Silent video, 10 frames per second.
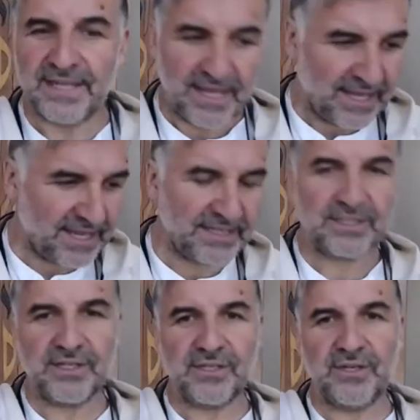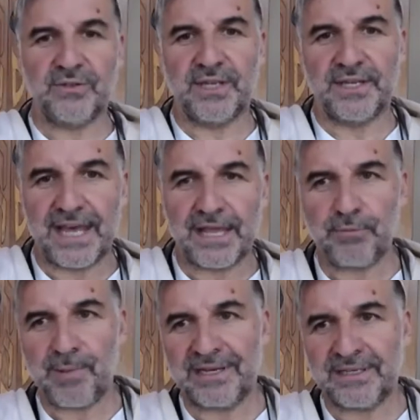institutes a death
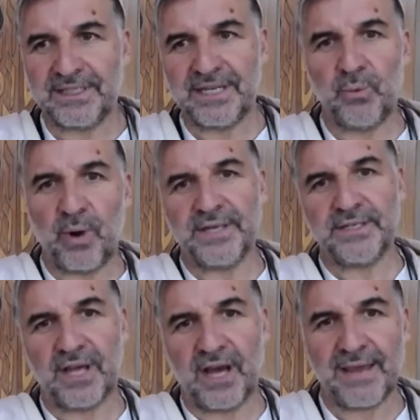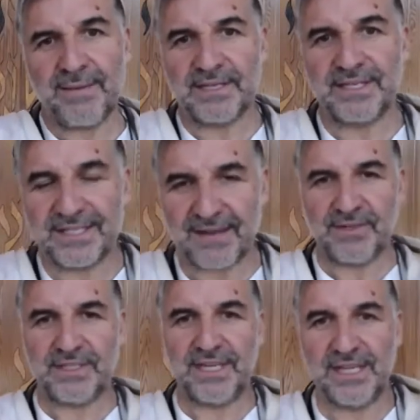penalty one time in
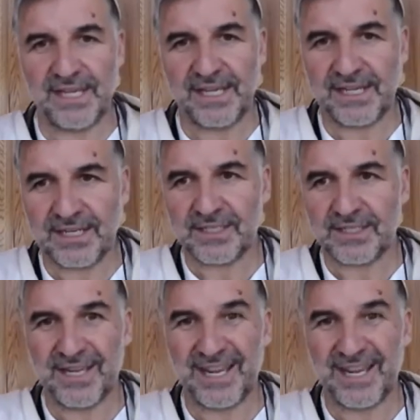70 years,